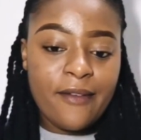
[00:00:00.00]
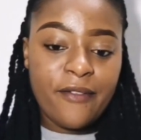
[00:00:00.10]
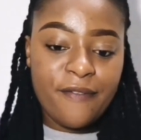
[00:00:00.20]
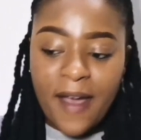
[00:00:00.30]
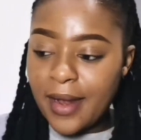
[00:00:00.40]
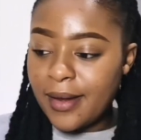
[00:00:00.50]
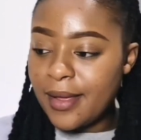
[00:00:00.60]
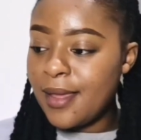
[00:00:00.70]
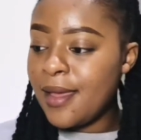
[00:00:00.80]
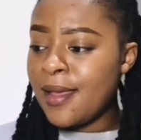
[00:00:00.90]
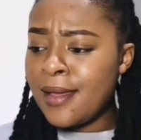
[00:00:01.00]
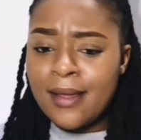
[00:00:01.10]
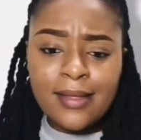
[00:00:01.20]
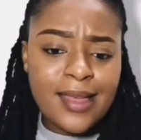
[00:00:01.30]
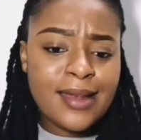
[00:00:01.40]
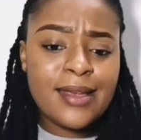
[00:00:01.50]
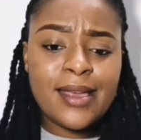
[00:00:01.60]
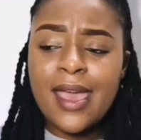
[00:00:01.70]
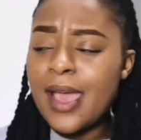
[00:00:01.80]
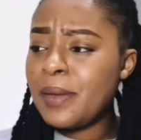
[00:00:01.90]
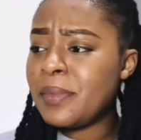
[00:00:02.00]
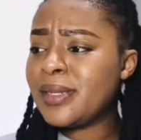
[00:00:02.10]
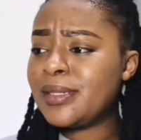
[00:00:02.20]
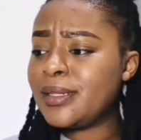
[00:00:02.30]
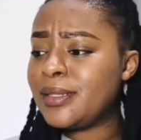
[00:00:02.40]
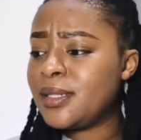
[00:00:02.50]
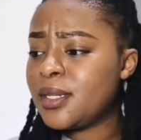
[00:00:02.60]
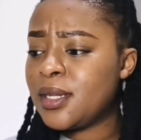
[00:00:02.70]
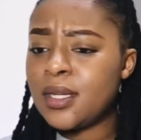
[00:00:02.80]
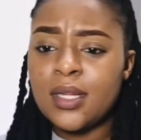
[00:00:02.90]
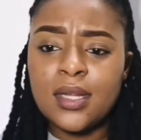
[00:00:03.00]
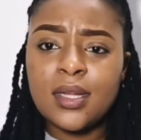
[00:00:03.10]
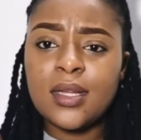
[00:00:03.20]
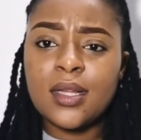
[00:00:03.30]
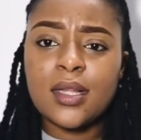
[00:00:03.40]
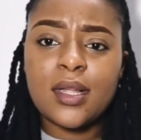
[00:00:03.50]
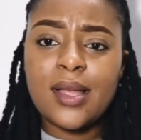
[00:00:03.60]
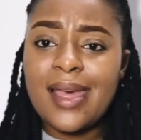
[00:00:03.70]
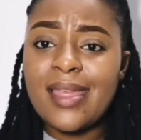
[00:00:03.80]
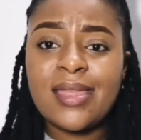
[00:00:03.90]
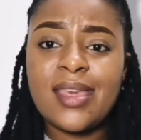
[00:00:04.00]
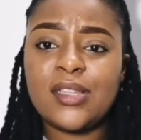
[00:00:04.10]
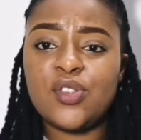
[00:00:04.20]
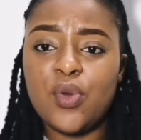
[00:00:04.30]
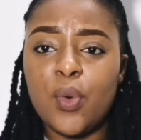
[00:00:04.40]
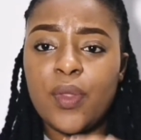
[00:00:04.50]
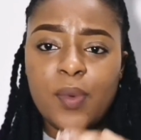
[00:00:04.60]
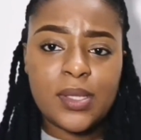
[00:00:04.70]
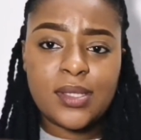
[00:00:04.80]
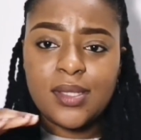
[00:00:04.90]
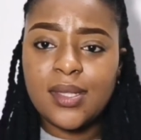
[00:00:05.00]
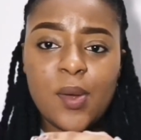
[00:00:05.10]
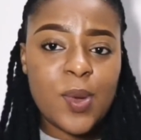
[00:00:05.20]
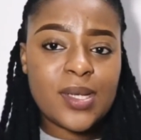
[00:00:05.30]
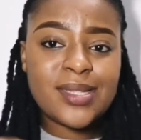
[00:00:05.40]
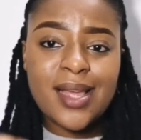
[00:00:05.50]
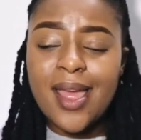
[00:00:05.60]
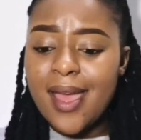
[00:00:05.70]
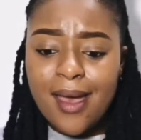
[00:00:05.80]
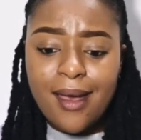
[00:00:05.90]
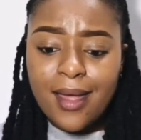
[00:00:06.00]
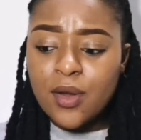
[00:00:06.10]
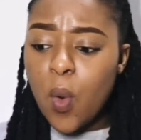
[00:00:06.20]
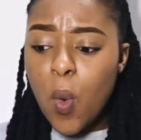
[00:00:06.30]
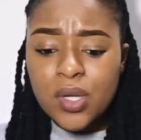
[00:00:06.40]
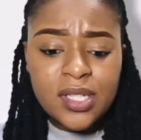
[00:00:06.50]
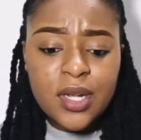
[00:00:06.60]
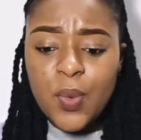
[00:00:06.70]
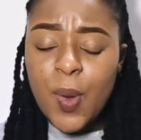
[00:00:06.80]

Fine. Then he came and did other things. There was an orderly